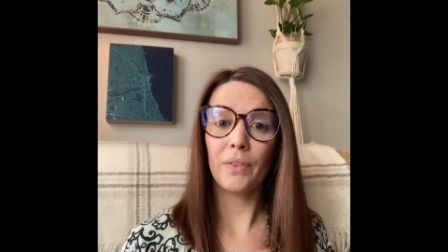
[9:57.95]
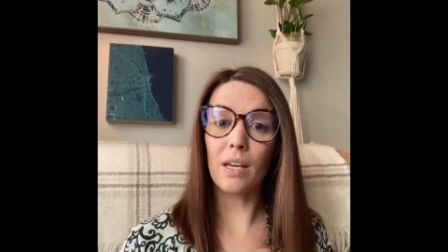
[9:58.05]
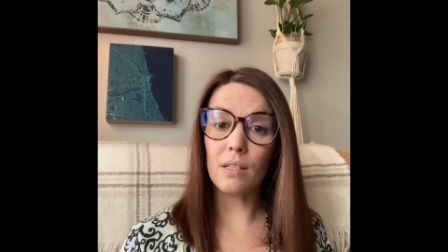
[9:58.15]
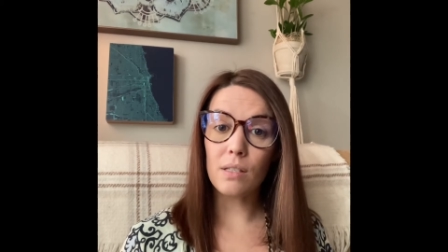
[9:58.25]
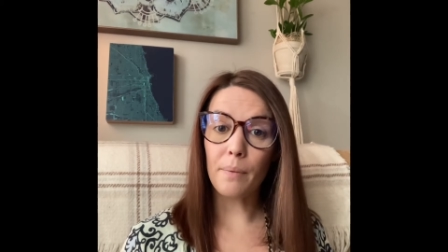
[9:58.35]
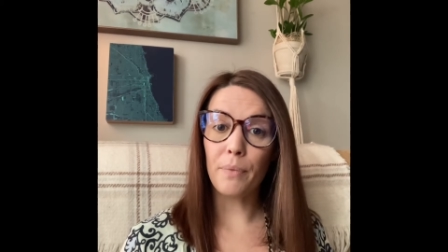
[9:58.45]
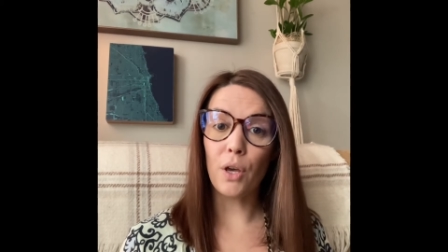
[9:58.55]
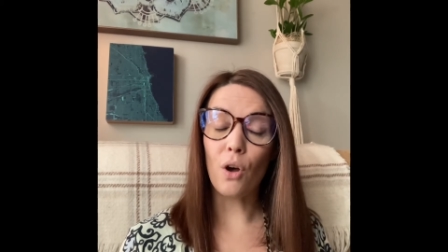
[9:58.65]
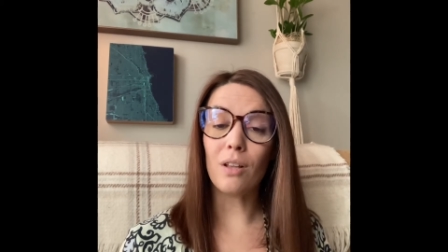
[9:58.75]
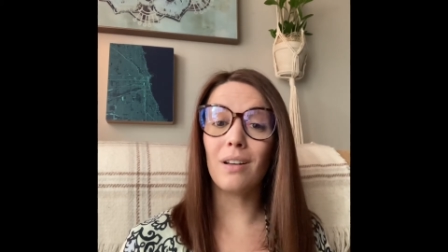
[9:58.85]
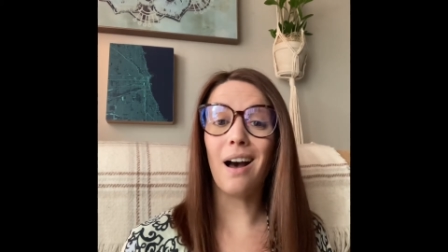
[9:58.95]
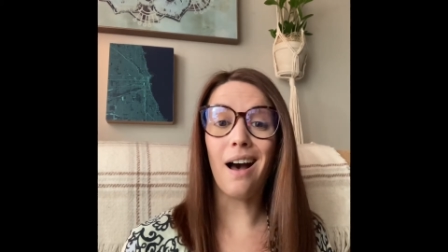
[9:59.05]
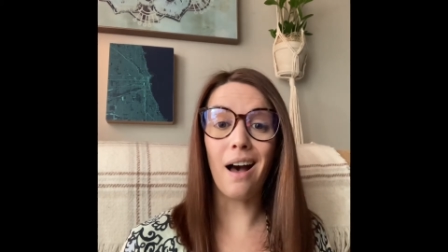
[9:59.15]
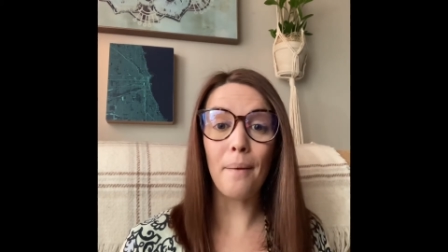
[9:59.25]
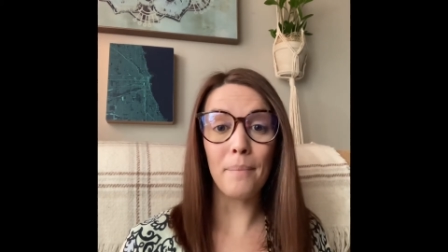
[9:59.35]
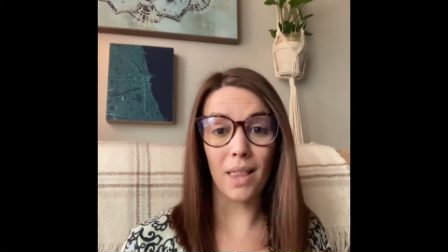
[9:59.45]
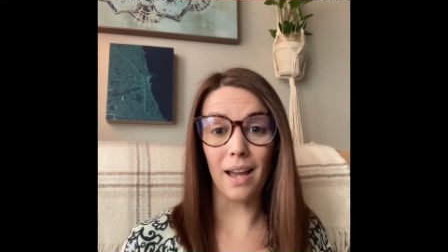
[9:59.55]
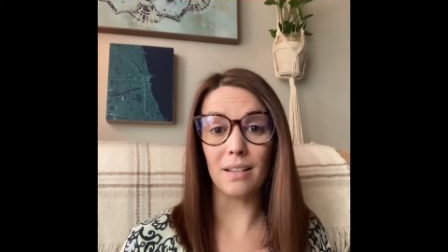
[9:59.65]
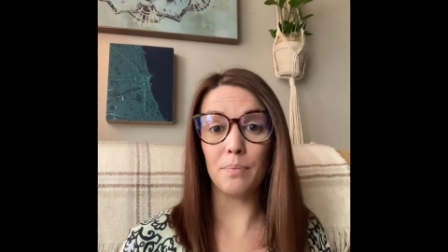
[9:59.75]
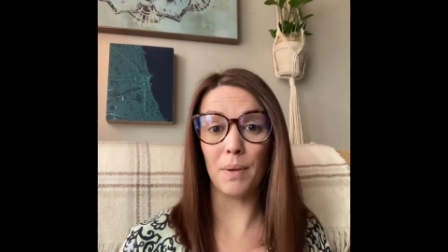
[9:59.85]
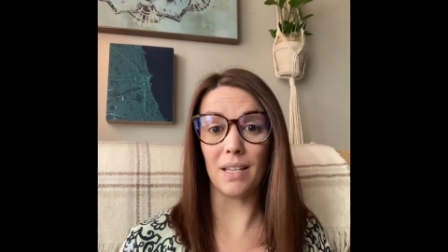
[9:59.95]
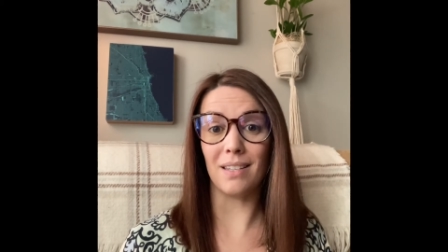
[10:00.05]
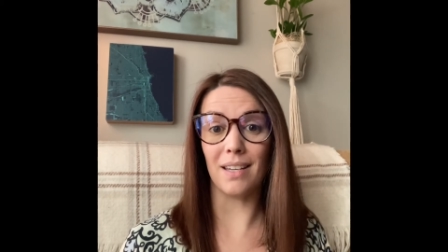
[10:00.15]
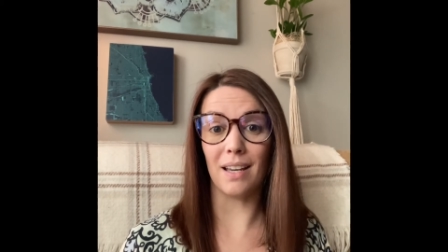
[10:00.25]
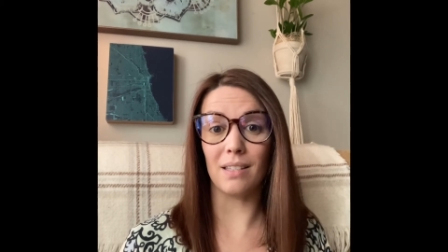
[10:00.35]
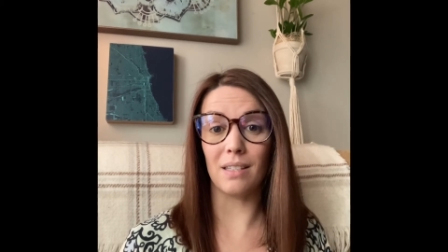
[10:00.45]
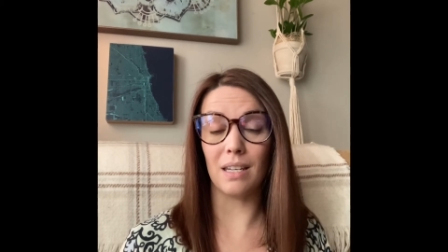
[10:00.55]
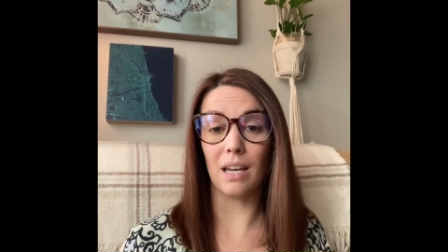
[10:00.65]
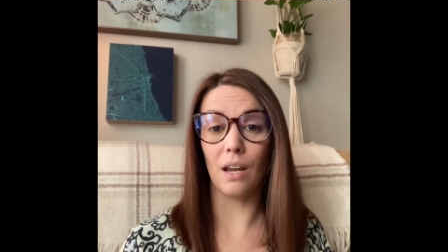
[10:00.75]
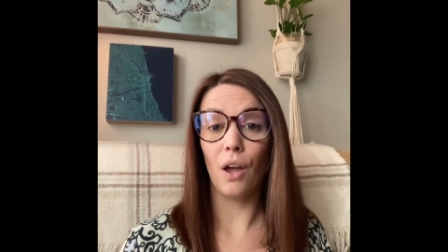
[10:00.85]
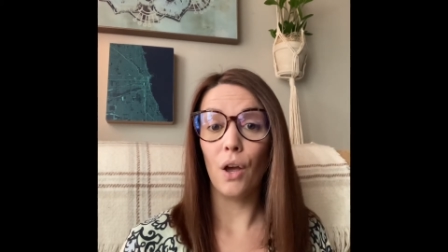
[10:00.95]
is something called complex P T S D.